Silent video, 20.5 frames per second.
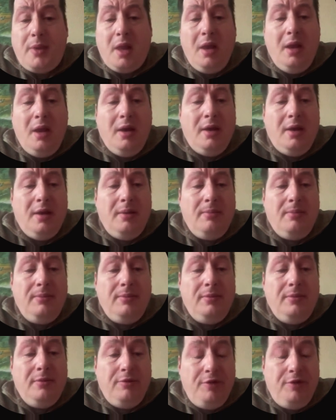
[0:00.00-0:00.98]

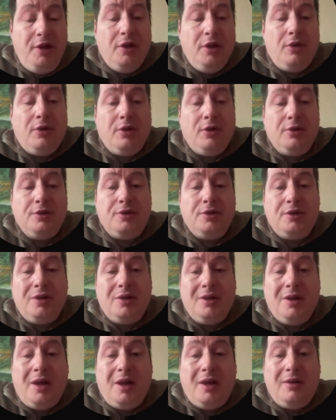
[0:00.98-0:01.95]
Video calls
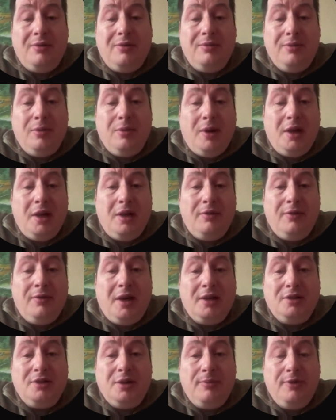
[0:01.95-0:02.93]
are quite
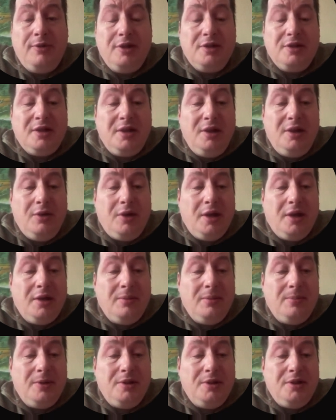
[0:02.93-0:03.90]
advanced. Obviously, you
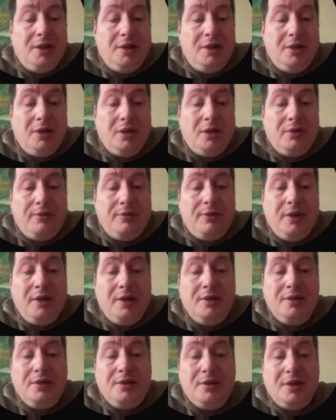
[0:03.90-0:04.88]
can present a lot of
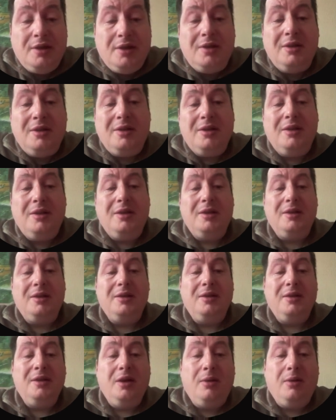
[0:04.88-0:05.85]
things.
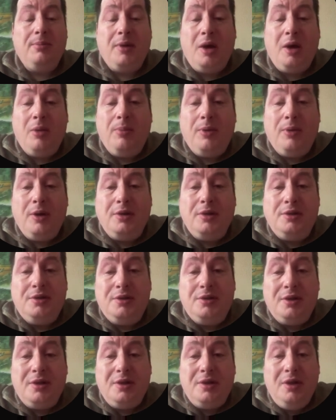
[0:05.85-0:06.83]

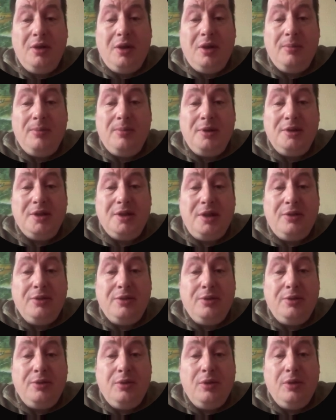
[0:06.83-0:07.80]
PowerPoints you can present
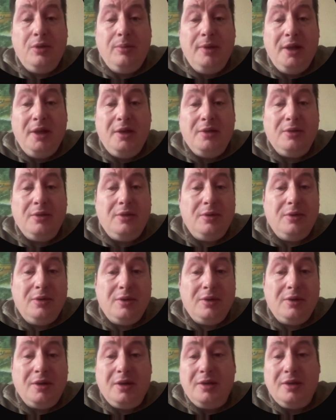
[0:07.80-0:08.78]
through Google Meet
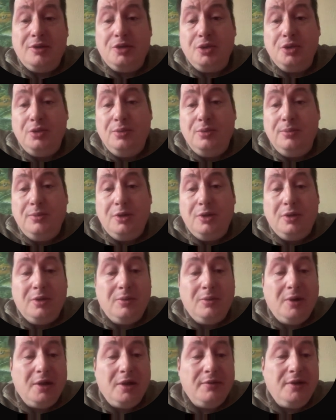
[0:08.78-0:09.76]
or Zoom or
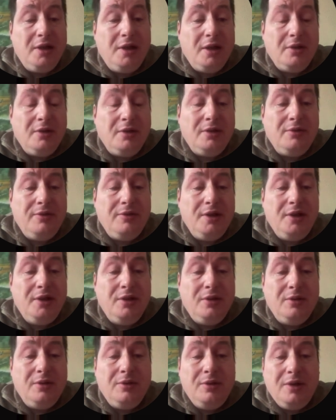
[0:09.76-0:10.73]
one of the other
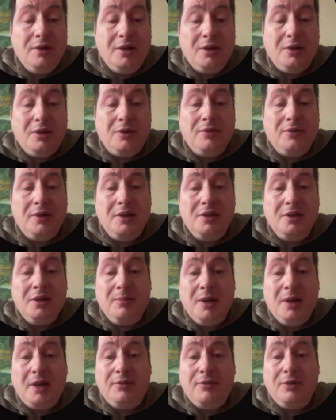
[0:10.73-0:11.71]
video conferencing
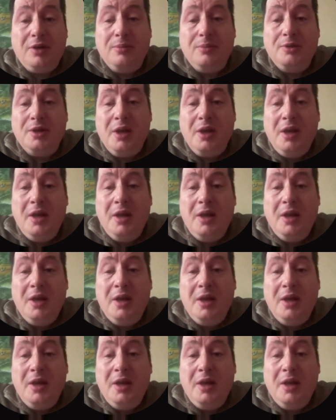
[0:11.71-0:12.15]
platforms,